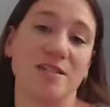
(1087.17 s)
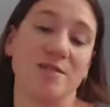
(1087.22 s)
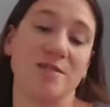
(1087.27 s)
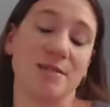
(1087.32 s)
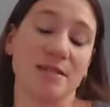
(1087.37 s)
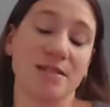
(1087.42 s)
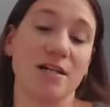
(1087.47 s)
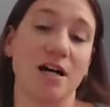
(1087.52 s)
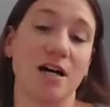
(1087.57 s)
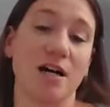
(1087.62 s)
to
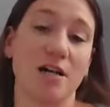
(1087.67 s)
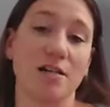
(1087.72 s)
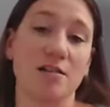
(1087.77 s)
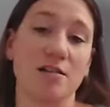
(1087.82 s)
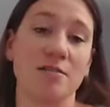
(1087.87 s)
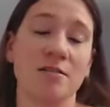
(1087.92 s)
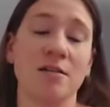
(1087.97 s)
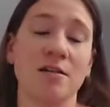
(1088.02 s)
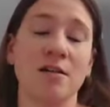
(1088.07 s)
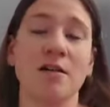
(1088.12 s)
be
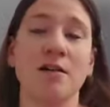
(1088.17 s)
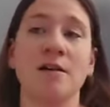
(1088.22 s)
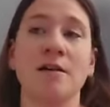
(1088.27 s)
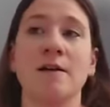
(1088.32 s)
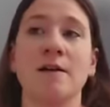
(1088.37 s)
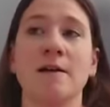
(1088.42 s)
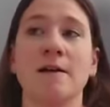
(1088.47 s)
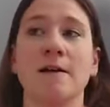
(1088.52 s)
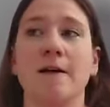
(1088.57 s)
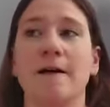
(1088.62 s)
done.
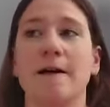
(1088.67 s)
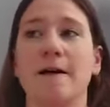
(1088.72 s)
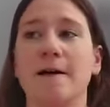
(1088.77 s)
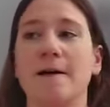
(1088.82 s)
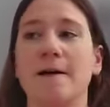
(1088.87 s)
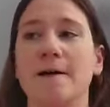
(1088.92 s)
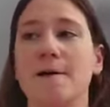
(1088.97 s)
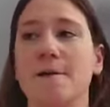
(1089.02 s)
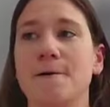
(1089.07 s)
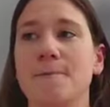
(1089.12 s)

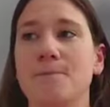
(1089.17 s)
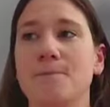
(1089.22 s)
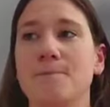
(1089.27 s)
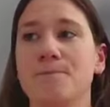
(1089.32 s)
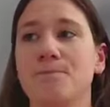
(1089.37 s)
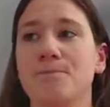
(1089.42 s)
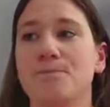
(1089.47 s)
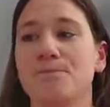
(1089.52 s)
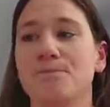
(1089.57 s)
But